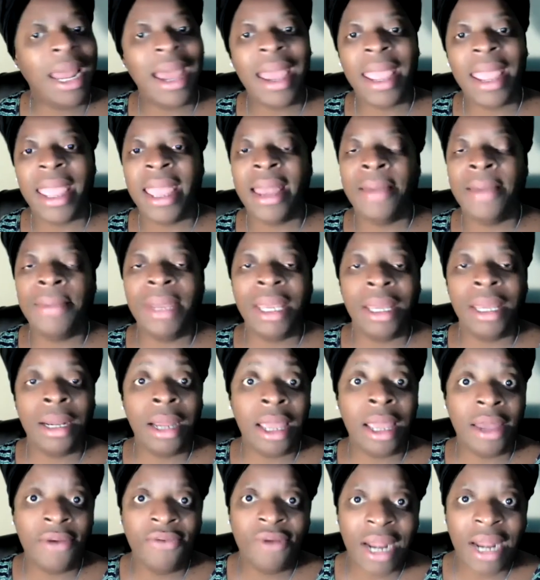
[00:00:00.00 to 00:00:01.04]
I am in
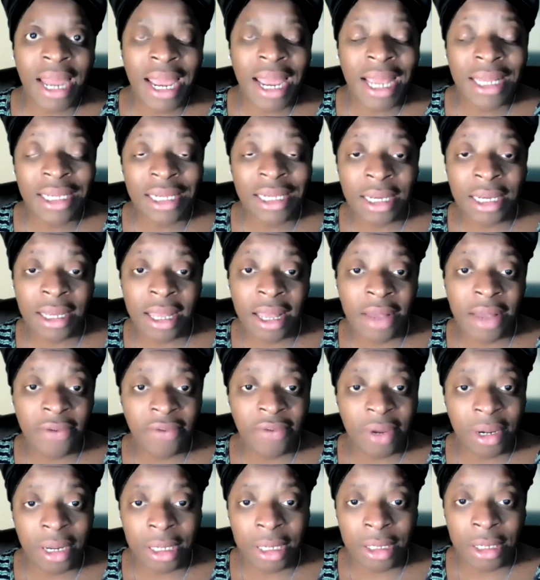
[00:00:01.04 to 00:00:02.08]
everlasting
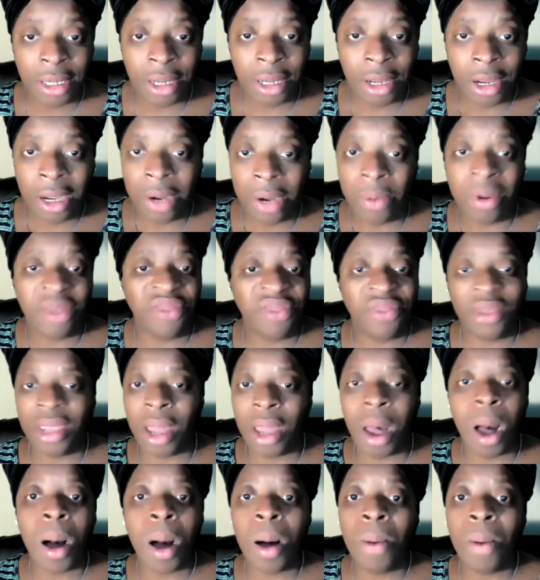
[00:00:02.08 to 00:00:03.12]
covenant with the
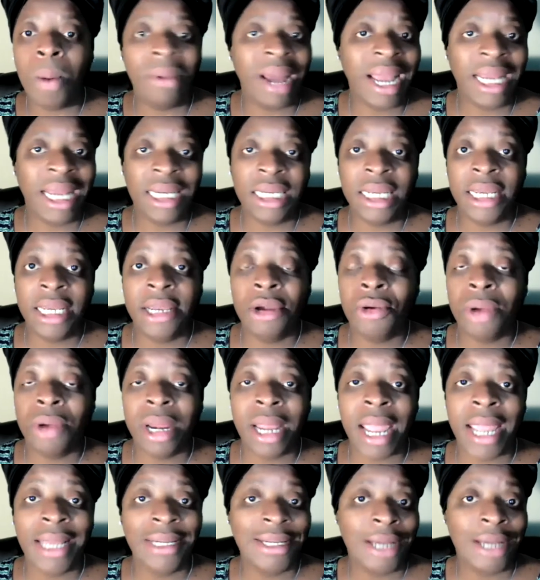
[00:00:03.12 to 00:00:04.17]
Almighty
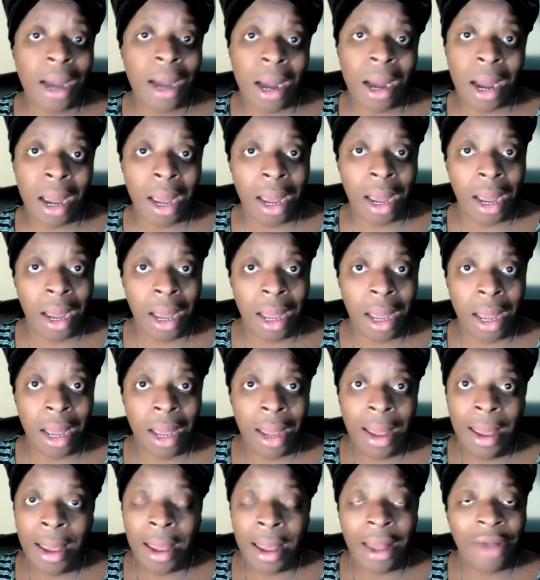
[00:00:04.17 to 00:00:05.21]
Creator
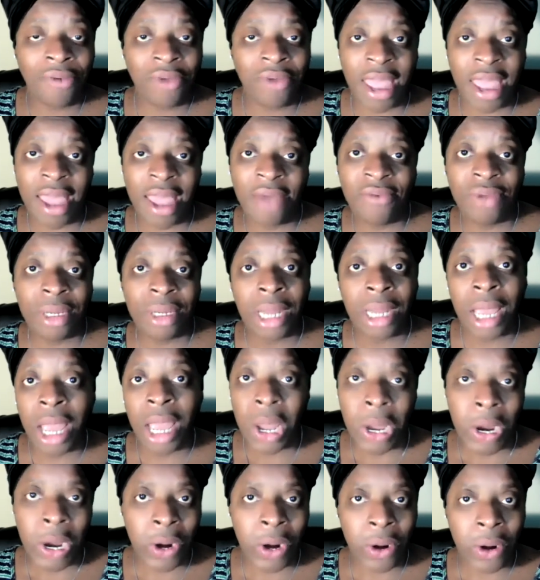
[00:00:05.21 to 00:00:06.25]
of heaven,
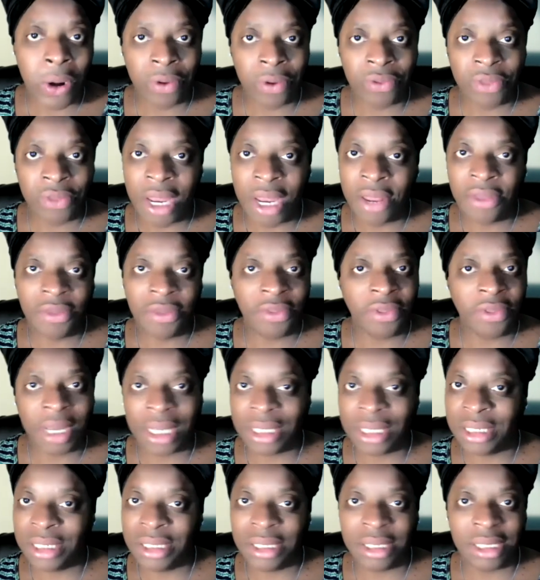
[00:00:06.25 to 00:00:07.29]
earth, the
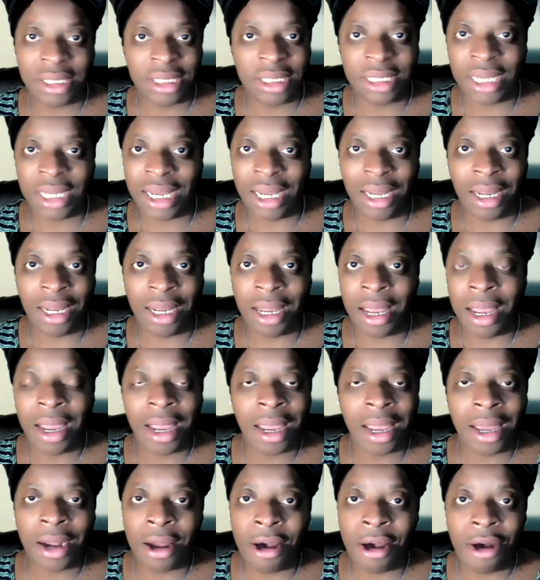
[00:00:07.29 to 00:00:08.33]
sea,
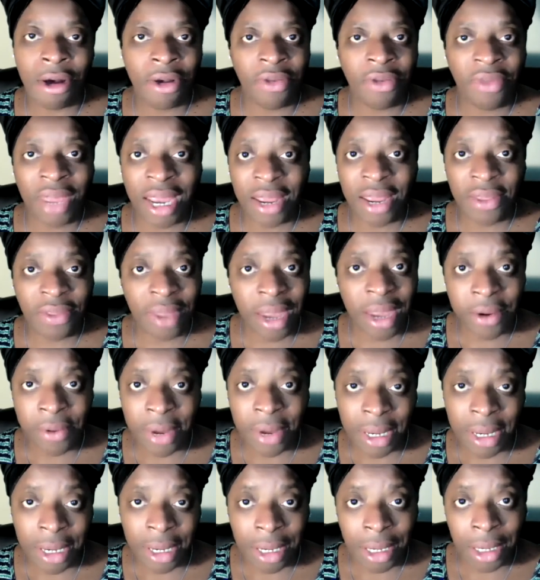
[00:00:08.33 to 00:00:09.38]
and all that
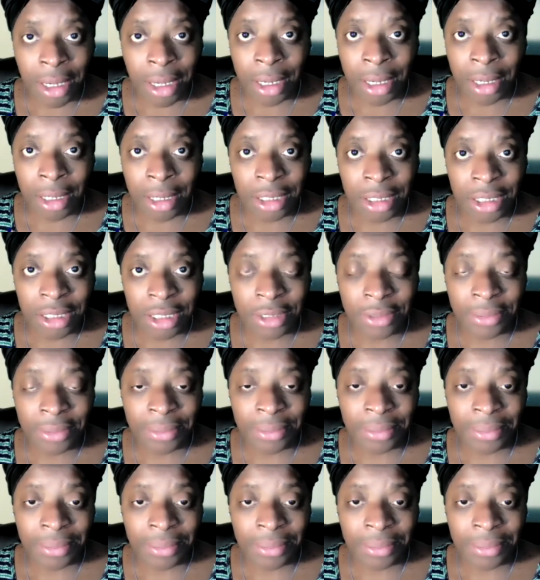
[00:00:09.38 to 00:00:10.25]
therein is.